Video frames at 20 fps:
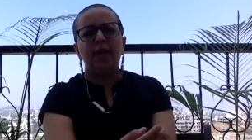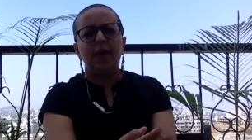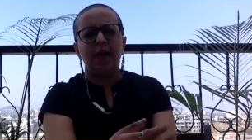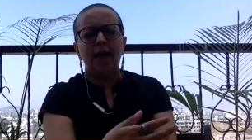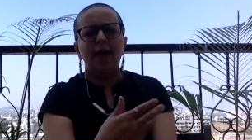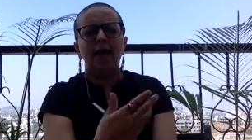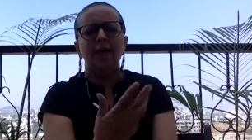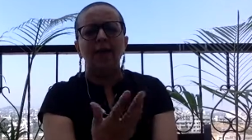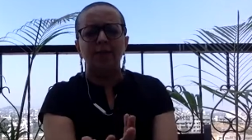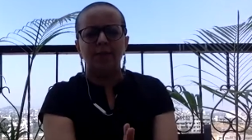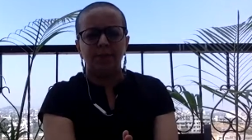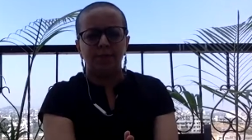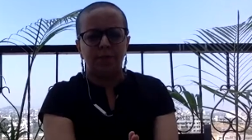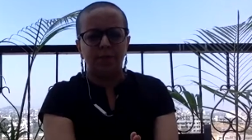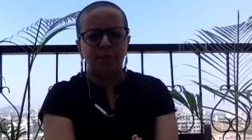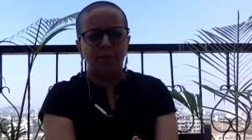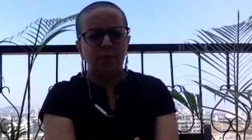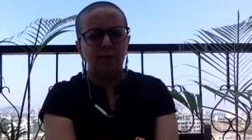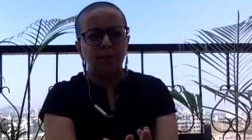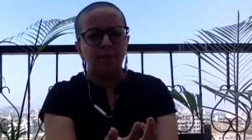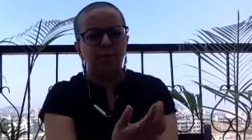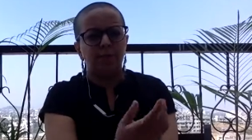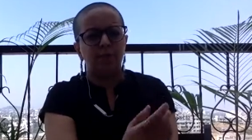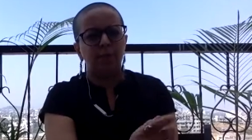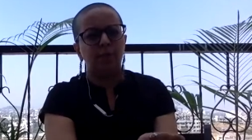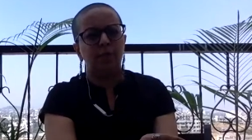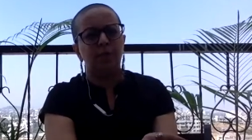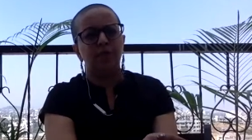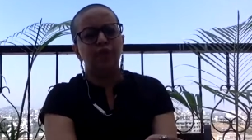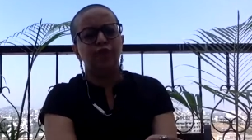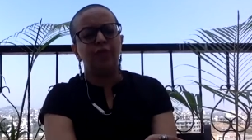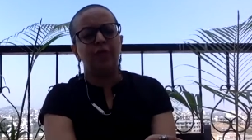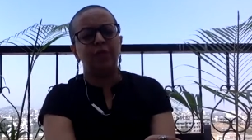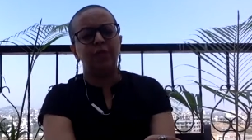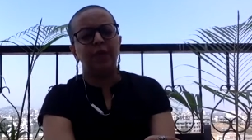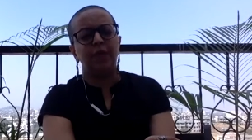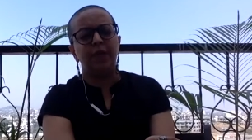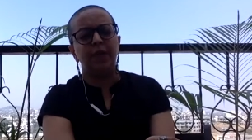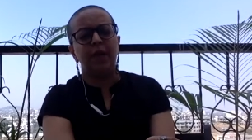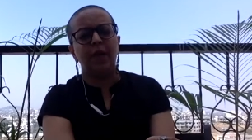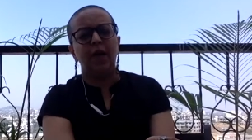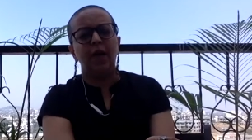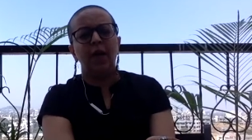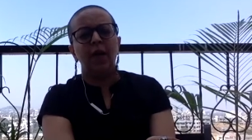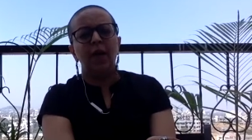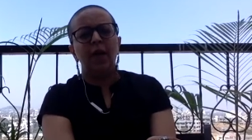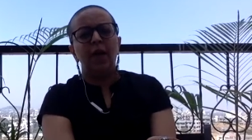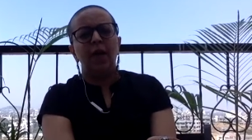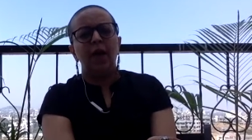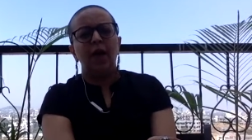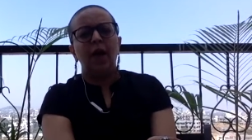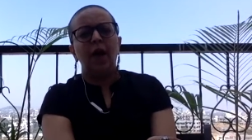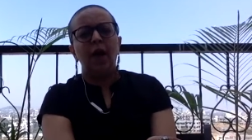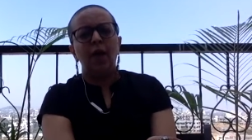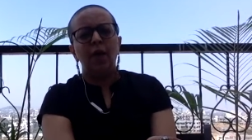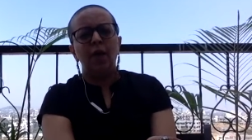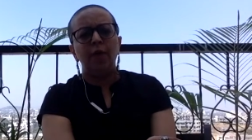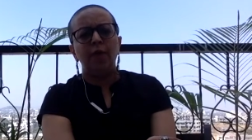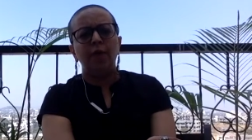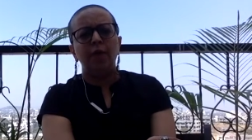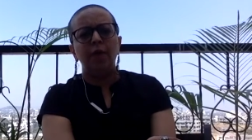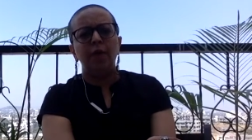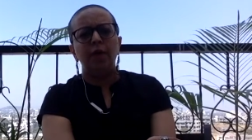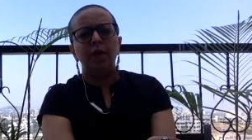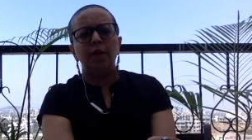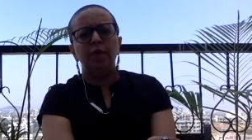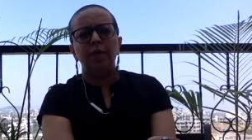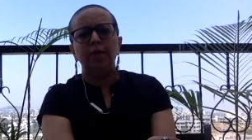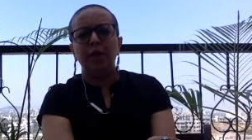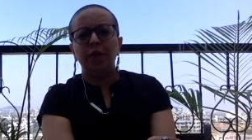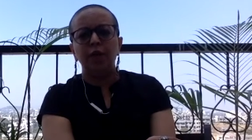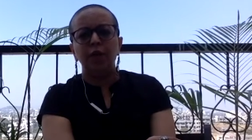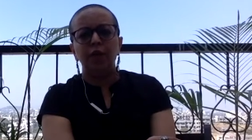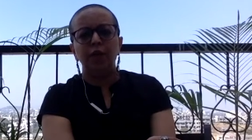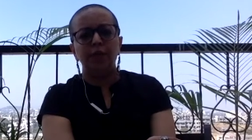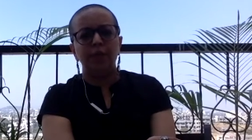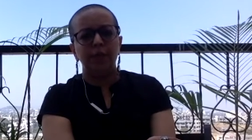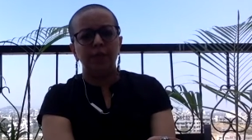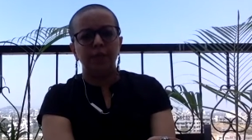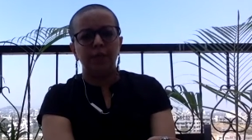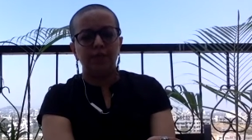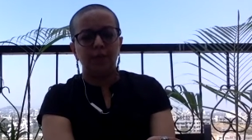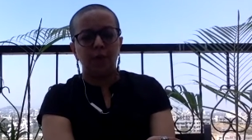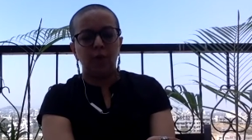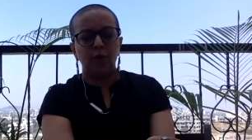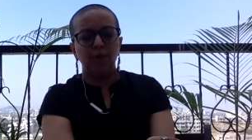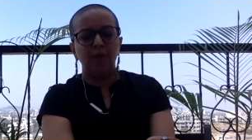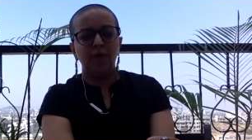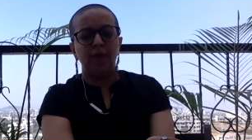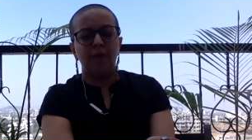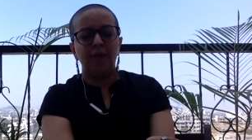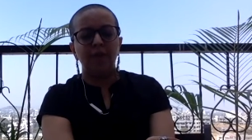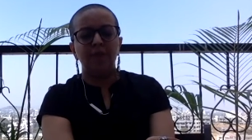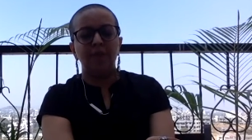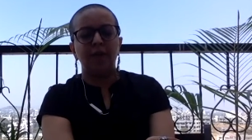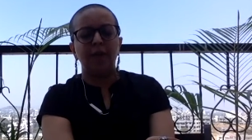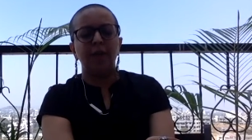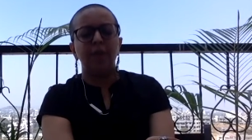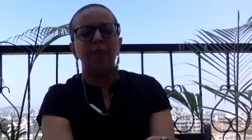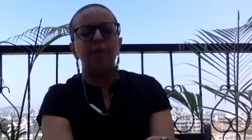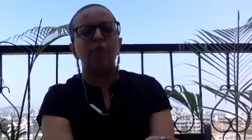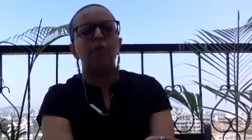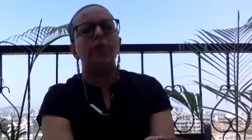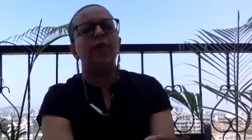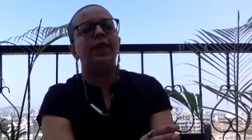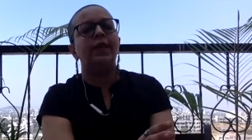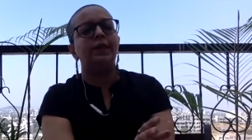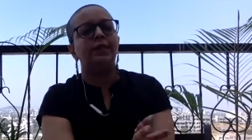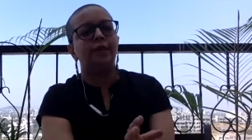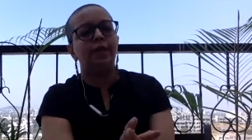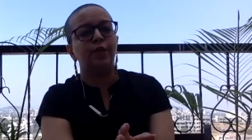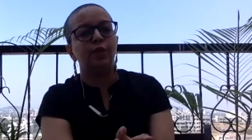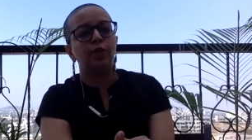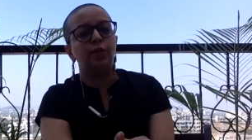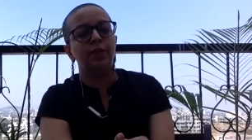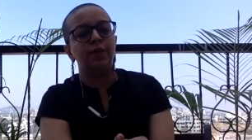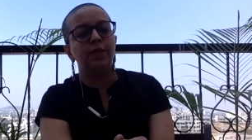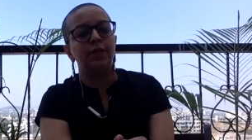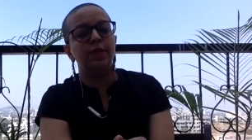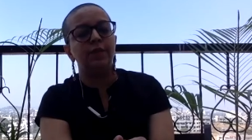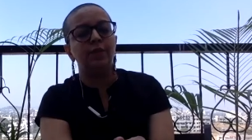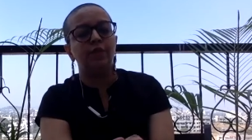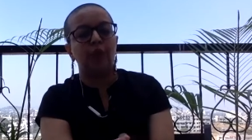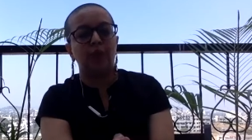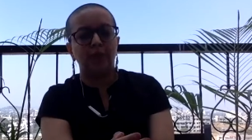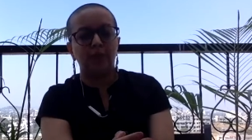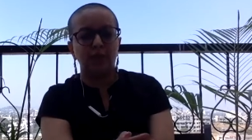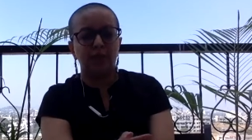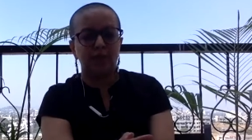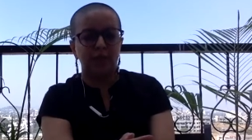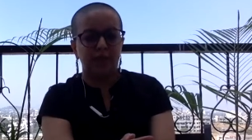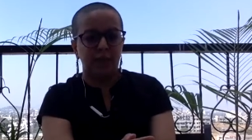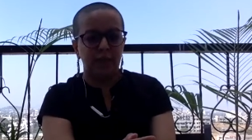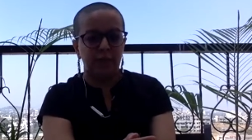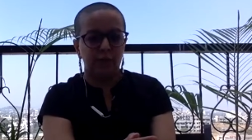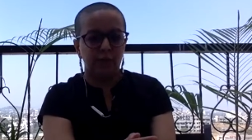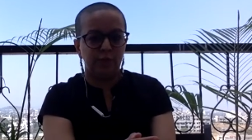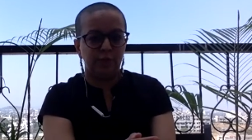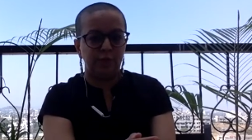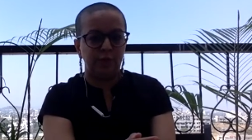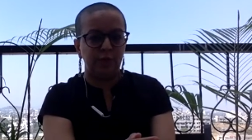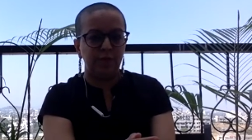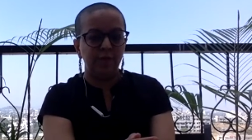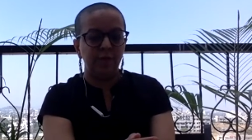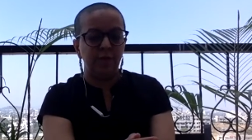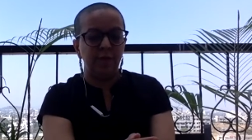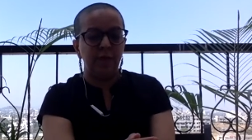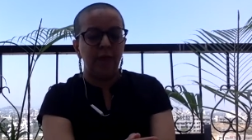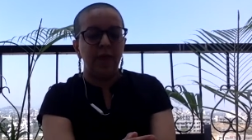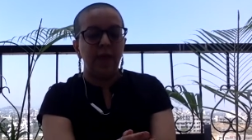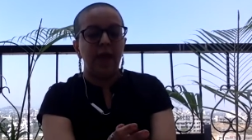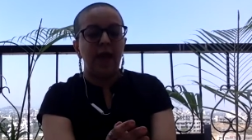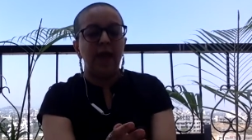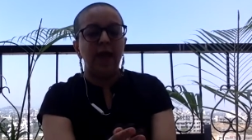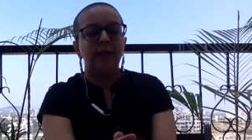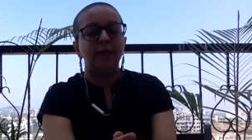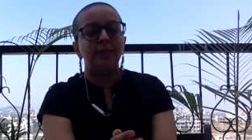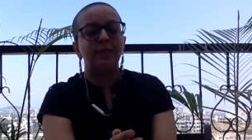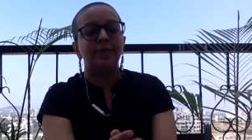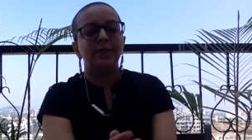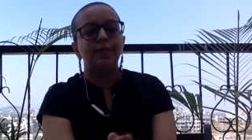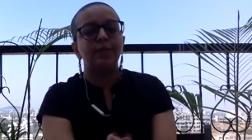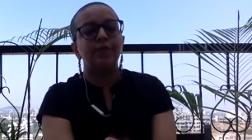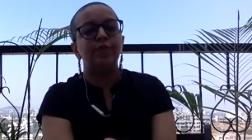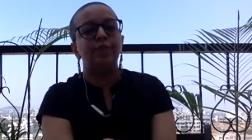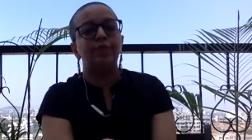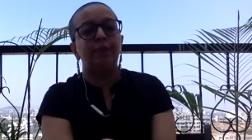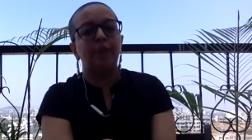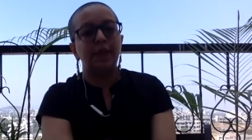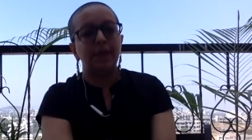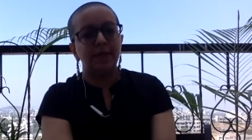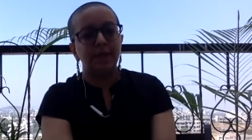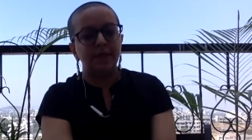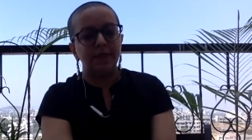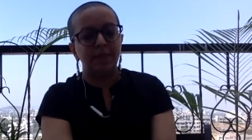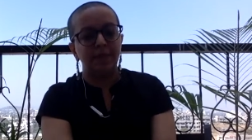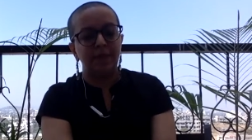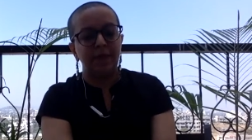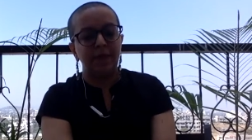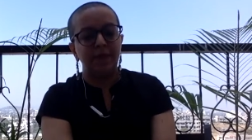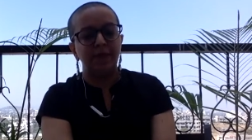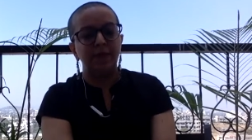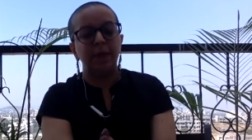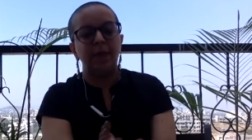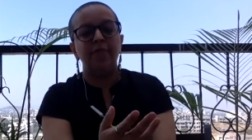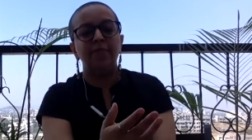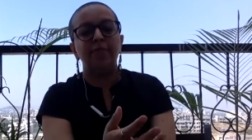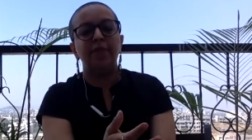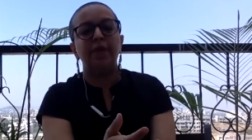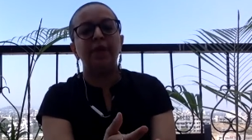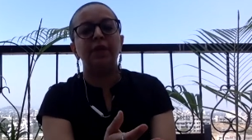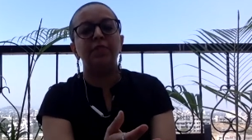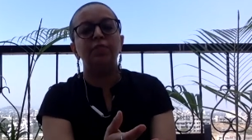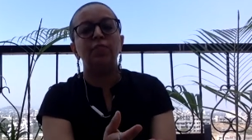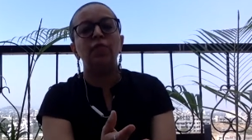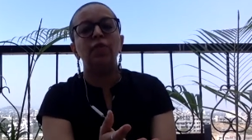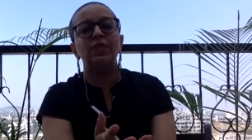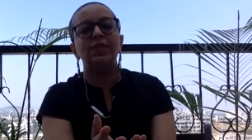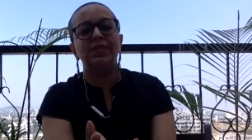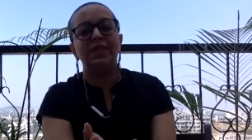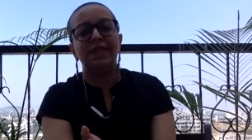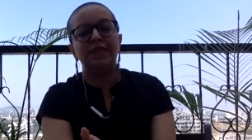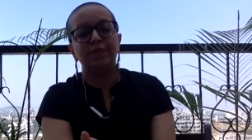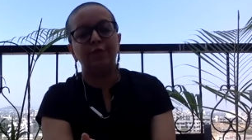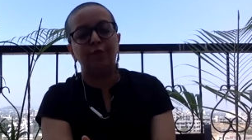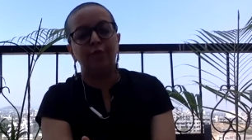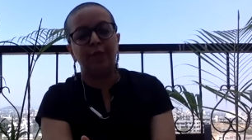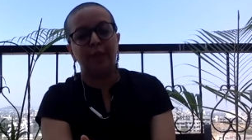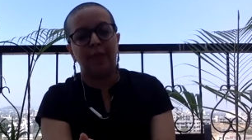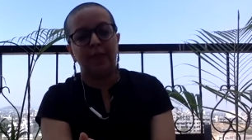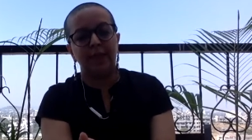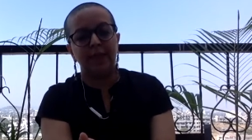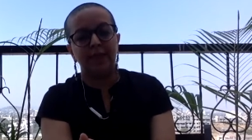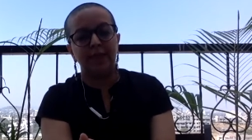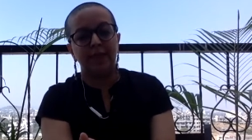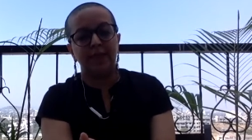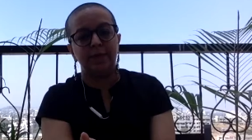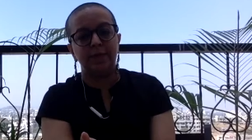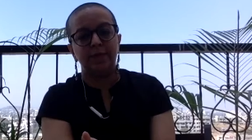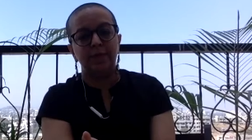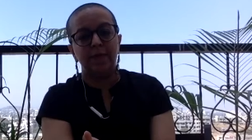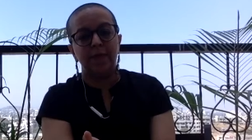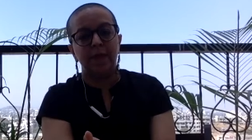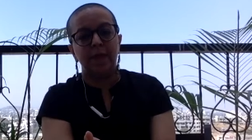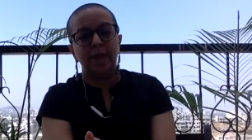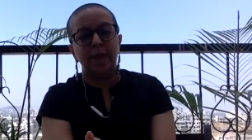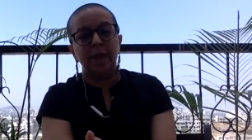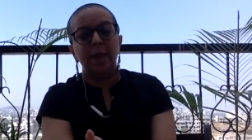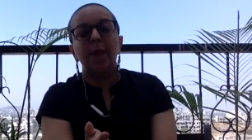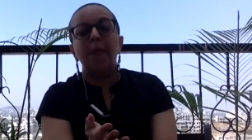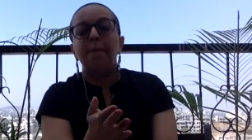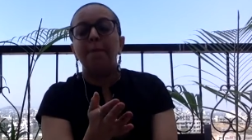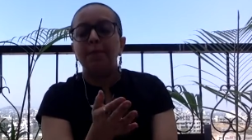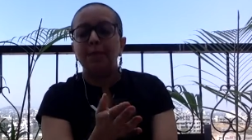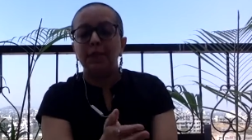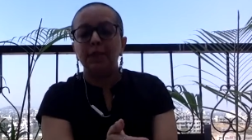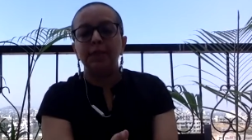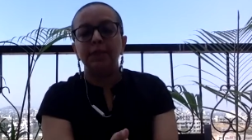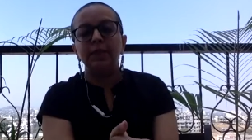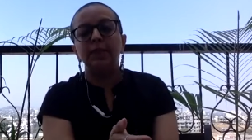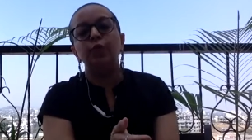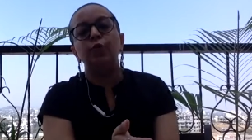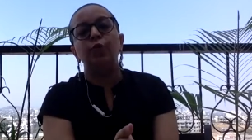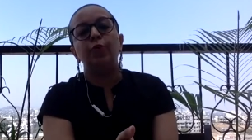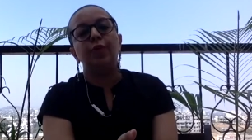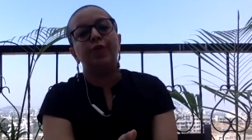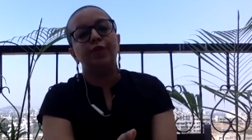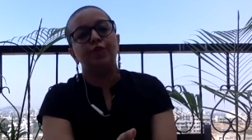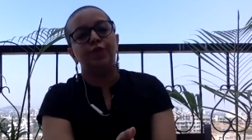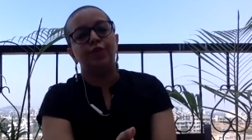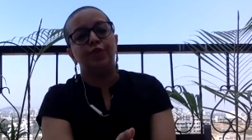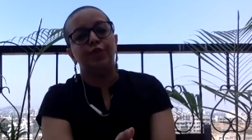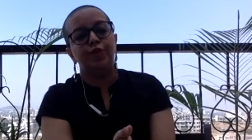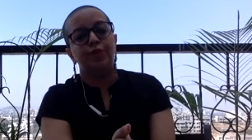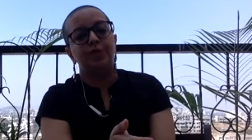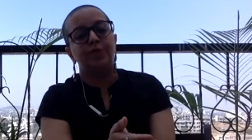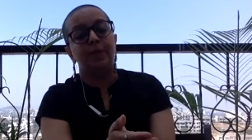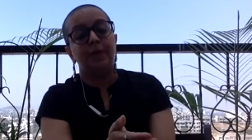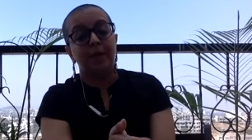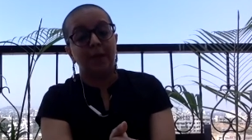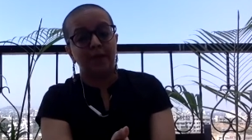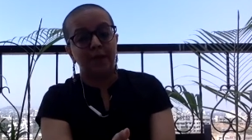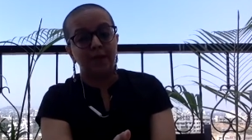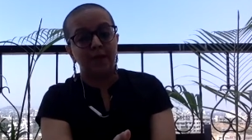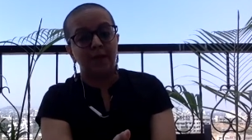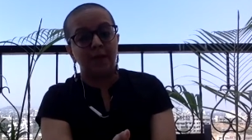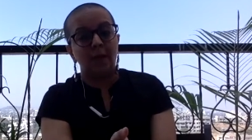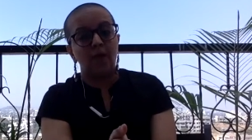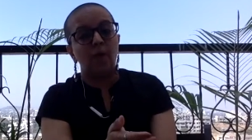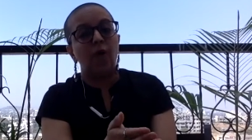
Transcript: and its performance for the virtual media. However, many of these forms have become more exclusive rather than inclusive, and instead of participatory, have become more self oriented. Pertinent questions to be raised are